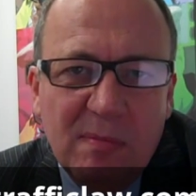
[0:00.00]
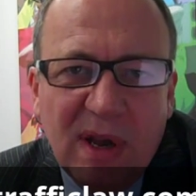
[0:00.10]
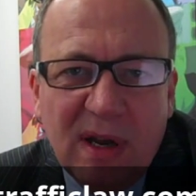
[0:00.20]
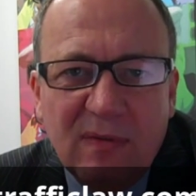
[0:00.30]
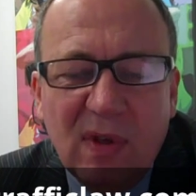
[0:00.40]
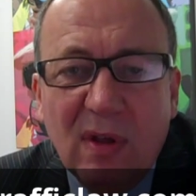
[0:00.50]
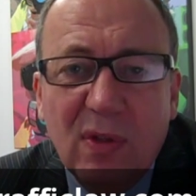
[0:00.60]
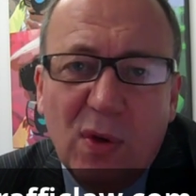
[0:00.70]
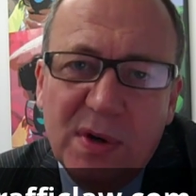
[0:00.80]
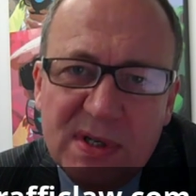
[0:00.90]
might have the
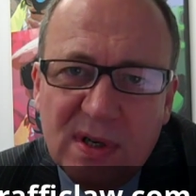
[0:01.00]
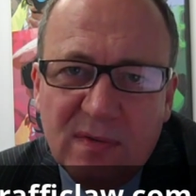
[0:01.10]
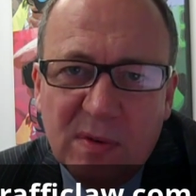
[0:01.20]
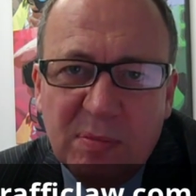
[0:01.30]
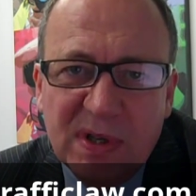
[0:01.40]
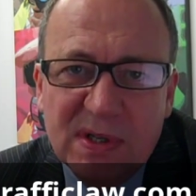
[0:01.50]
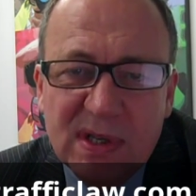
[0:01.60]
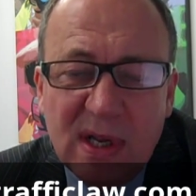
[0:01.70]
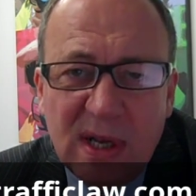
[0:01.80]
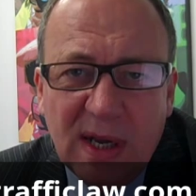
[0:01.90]
authority of the police,